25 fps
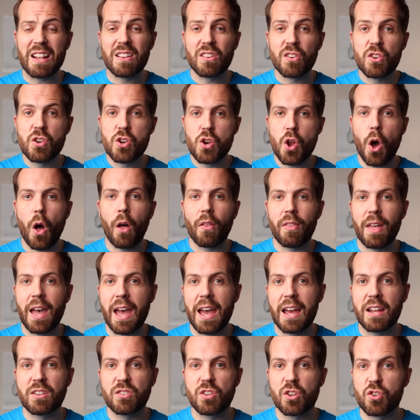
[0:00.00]
It's not
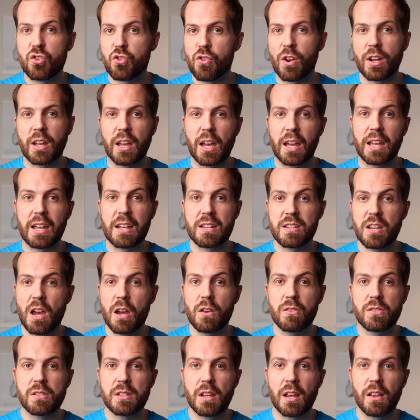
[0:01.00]
there to trigger
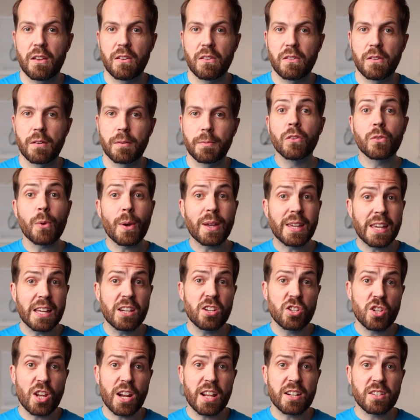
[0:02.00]
ketosis. So a
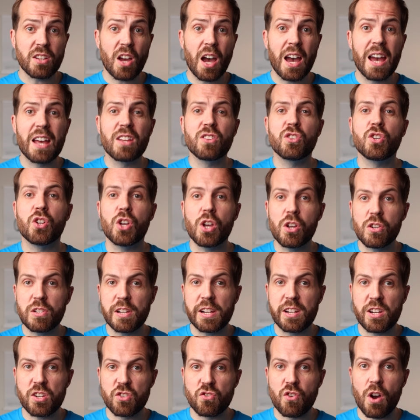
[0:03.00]
ketogenic diet is
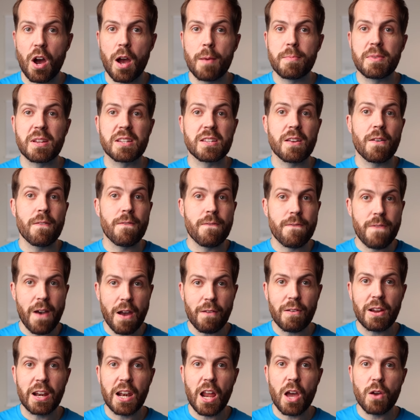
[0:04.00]
usually described as a
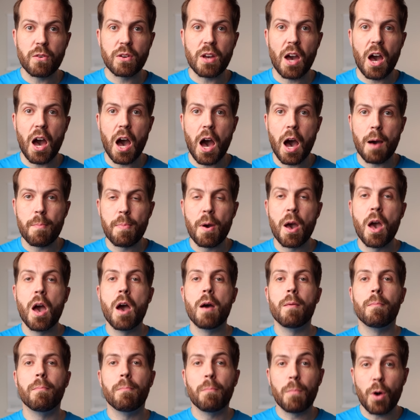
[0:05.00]
very low carb,
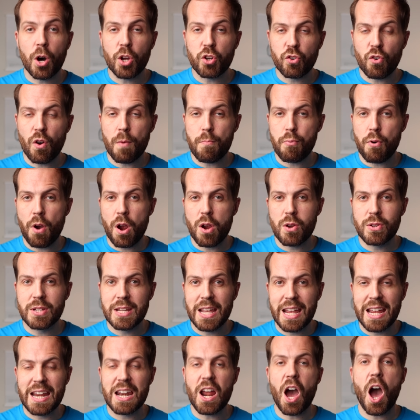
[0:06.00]
moderate
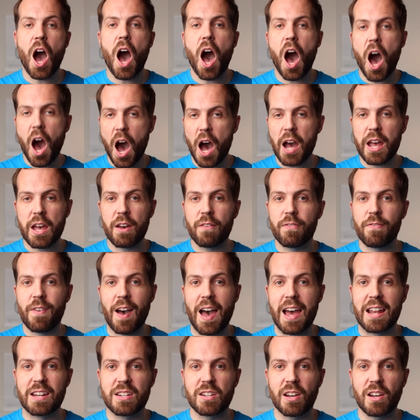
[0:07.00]
protein, higher fat